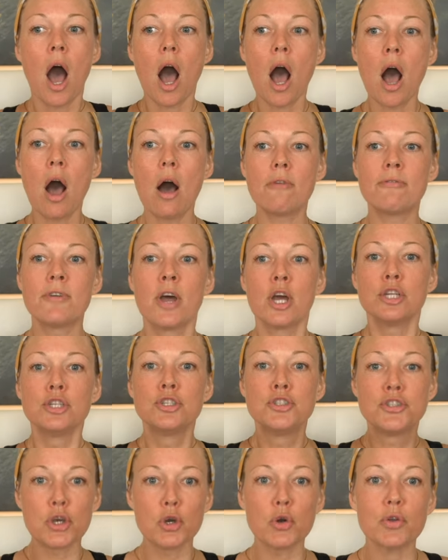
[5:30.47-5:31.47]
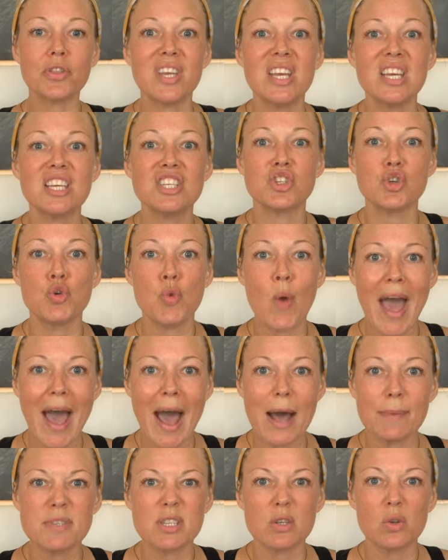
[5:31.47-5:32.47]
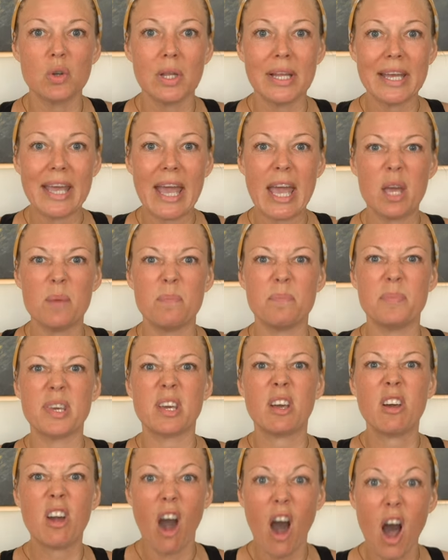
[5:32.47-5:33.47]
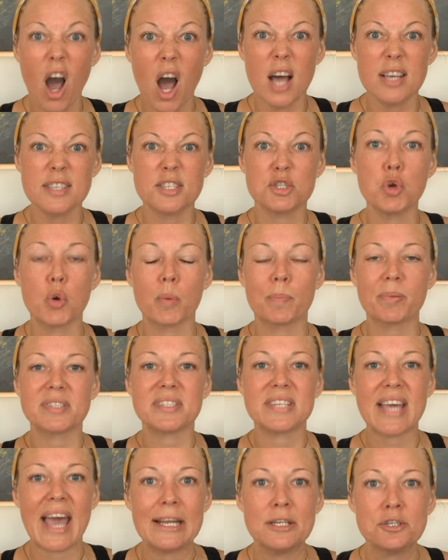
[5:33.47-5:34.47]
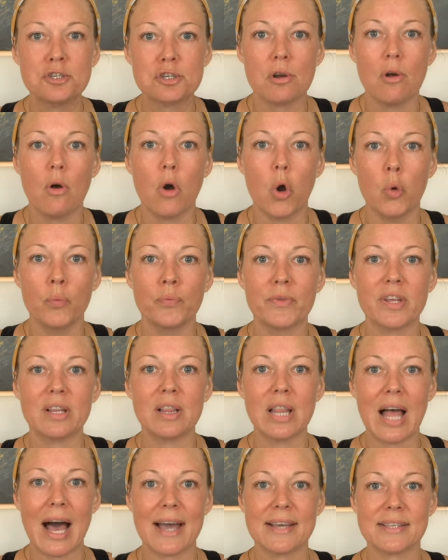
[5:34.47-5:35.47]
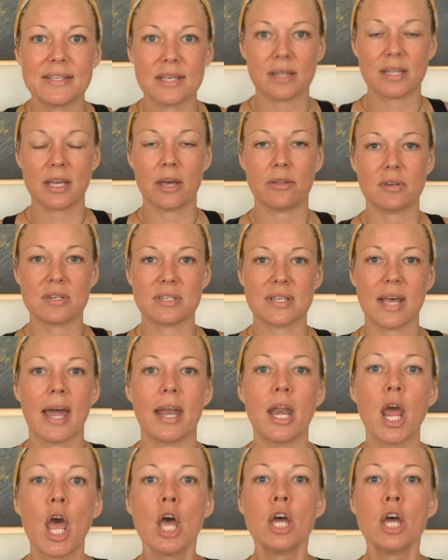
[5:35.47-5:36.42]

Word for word: of do things you absolutely hate because your potential only lies on the other side.